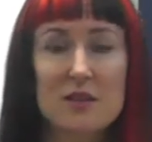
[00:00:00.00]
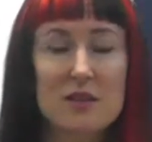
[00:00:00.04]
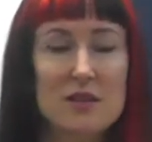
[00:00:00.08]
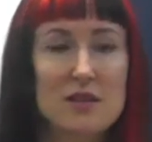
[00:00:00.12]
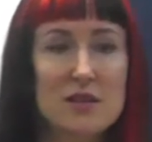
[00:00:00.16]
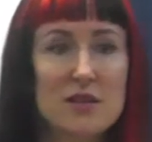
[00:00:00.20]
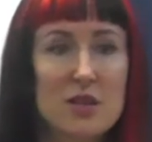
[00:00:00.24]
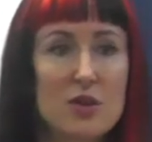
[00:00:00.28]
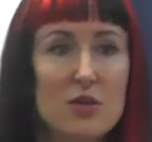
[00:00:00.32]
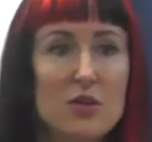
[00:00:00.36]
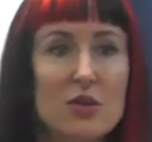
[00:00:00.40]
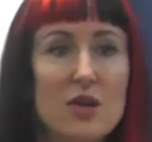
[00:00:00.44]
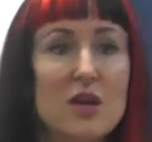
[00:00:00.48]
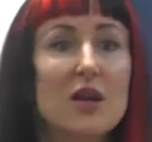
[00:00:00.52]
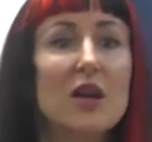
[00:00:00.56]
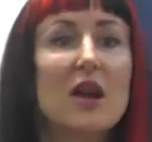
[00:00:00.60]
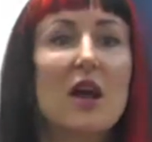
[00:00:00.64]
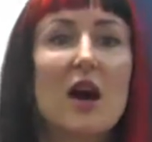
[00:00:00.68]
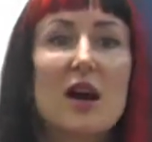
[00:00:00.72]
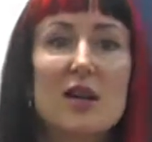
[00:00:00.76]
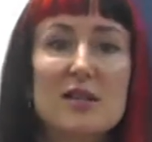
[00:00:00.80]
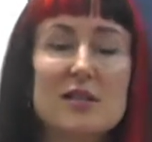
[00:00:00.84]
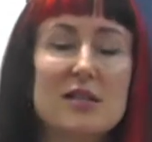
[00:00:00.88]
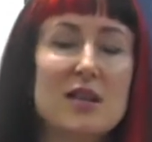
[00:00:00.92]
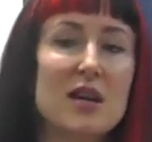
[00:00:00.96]
So the
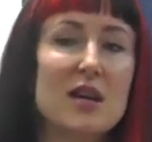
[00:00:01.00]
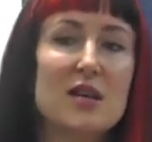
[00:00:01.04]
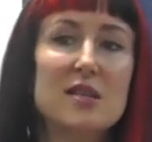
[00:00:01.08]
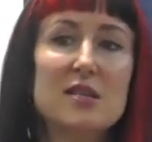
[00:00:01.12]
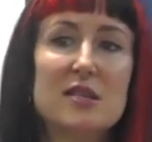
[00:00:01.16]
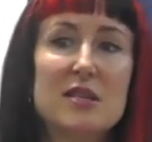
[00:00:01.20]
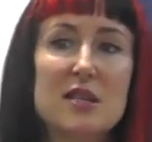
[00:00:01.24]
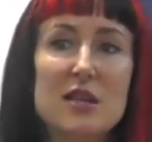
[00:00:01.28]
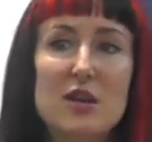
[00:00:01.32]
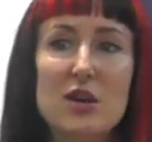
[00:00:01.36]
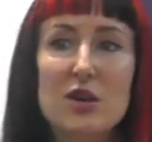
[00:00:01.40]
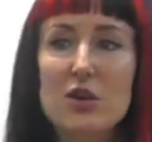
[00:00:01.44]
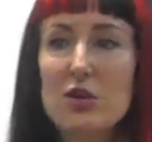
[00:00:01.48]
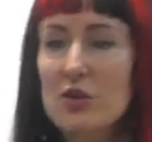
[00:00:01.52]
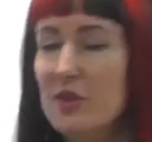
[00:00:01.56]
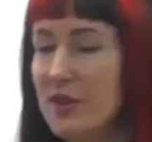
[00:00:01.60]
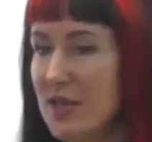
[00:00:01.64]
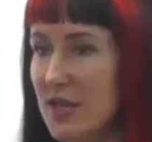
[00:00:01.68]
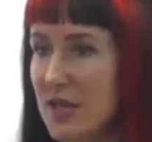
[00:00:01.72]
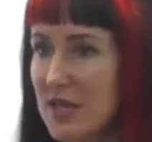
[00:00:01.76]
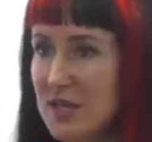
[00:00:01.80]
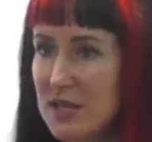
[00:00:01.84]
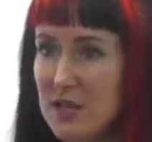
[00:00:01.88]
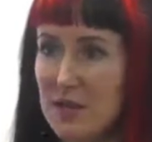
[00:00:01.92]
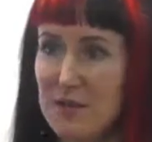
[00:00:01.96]
clients that I see,
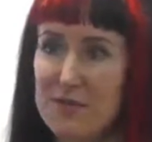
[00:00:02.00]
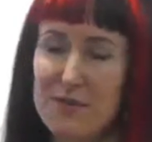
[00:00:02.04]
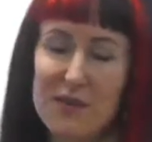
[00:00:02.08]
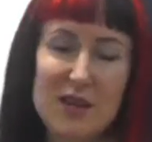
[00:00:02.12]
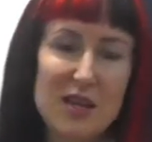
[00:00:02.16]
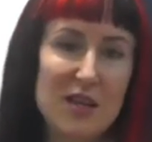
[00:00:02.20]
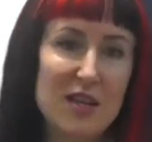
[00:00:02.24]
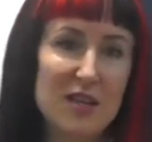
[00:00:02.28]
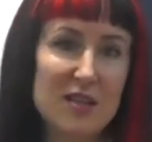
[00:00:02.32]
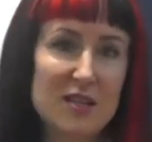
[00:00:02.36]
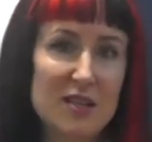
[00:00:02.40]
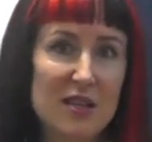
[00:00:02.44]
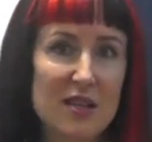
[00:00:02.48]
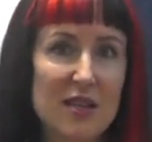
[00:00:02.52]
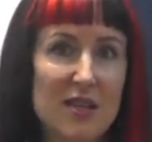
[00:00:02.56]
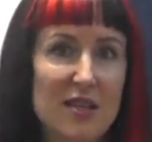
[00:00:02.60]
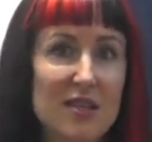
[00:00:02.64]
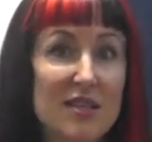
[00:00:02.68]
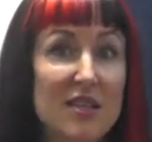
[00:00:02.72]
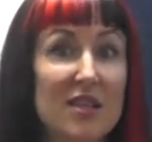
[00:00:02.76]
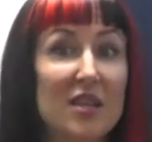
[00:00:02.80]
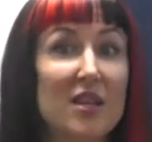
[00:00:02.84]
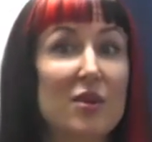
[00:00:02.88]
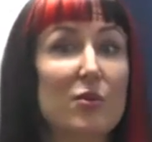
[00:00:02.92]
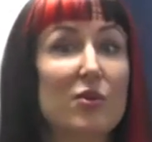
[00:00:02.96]
these are the feelings that they're
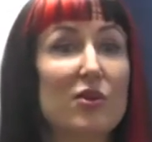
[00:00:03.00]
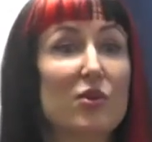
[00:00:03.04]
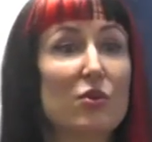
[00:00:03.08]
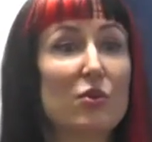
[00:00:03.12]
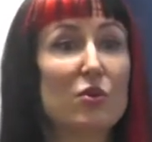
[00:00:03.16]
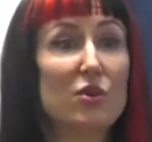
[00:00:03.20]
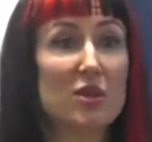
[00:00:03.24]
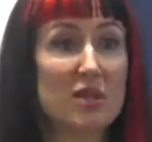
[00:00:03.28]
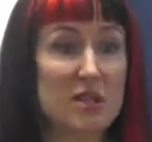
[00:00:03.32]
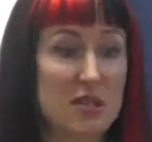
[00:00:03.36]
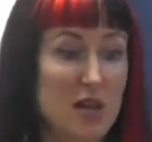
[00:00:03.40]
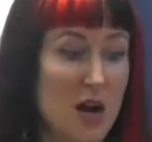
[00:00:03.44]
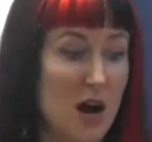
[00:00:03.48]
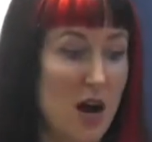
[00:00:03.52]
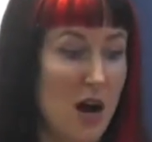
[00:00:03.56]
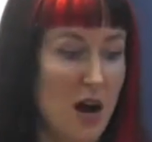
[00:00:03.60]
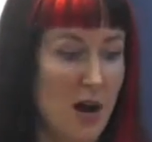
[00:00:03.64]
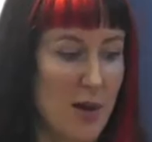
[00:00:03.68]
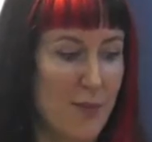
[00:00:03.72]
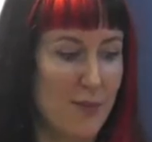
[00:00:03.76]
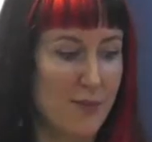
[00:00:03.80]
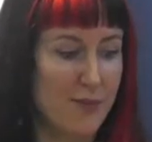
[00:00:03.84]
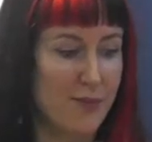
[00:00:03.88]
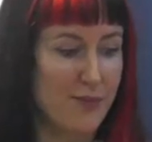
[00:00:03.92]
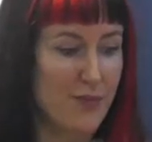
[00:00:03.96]
dealing with all the
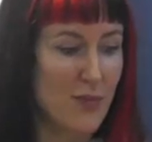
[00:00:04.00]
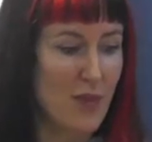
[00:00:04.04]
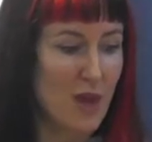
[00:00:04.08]
time.